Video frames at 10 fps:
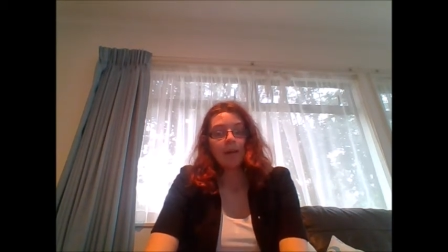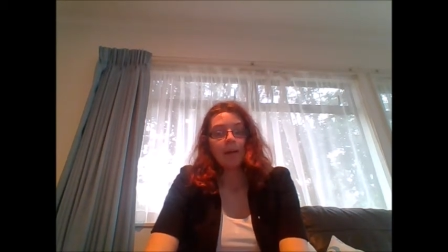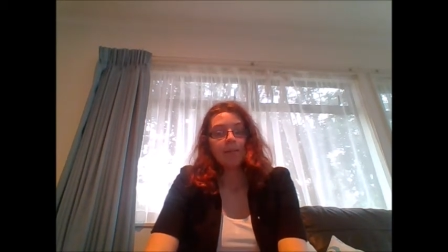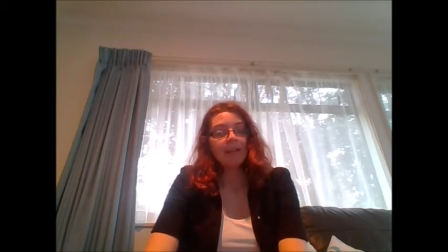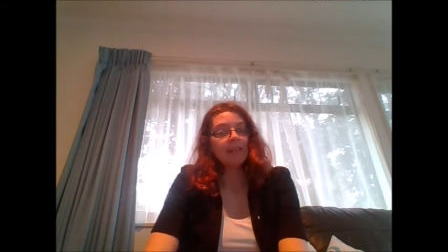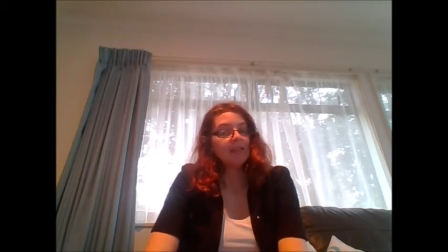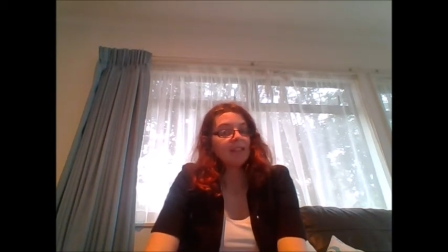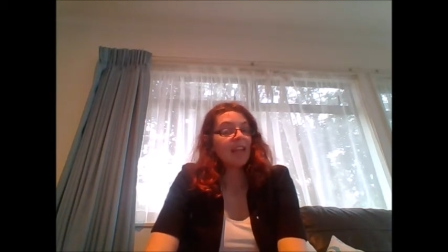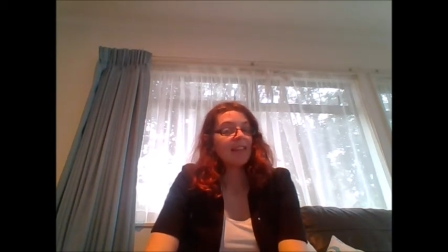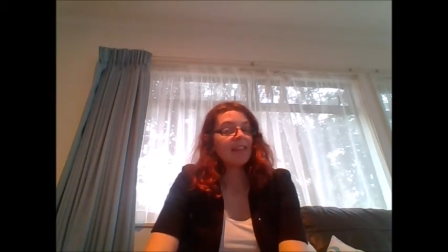But the
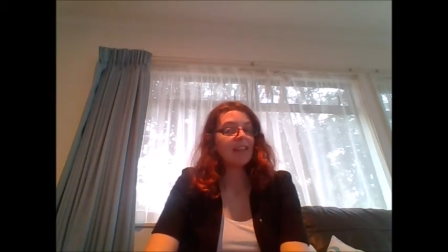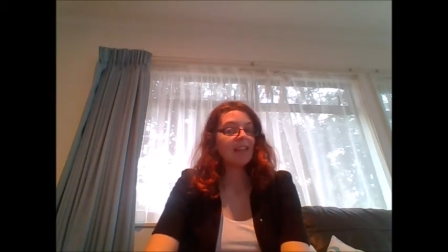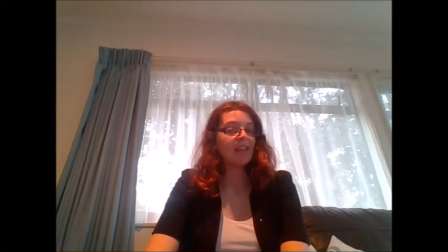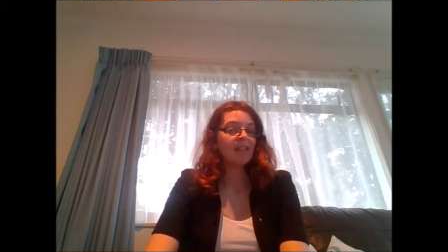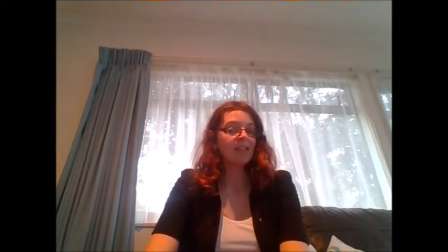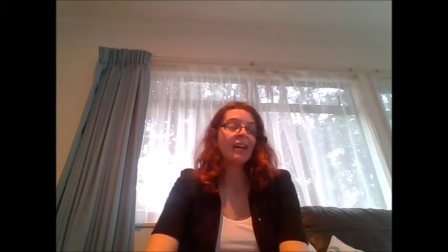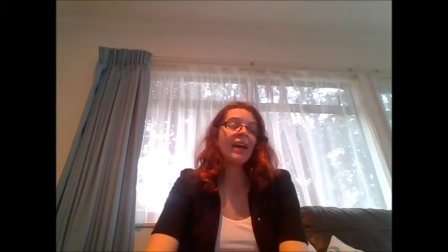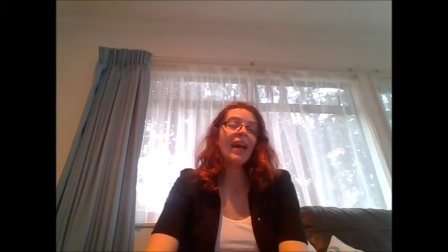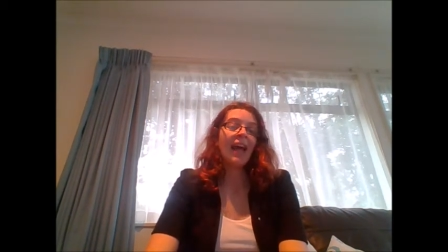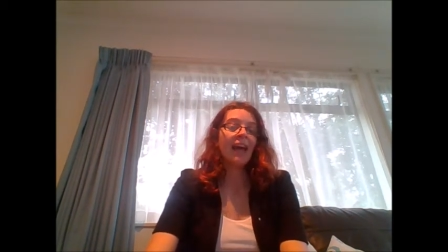sad thing is
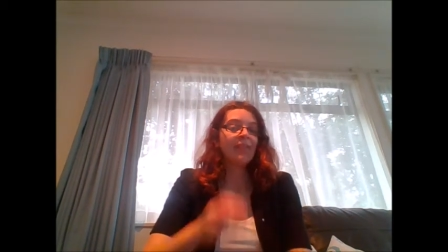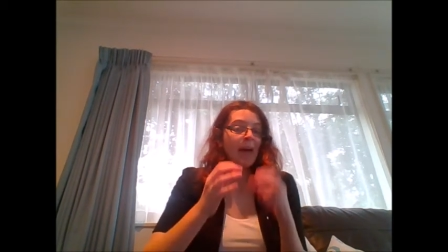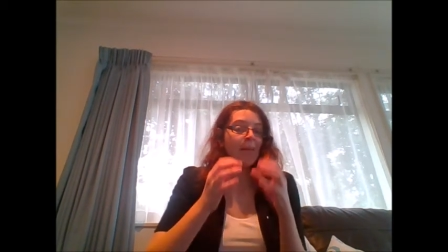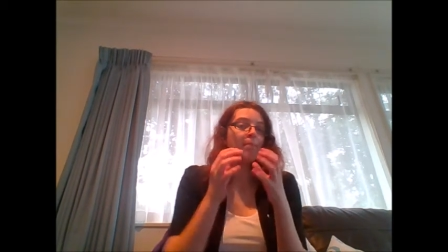that at that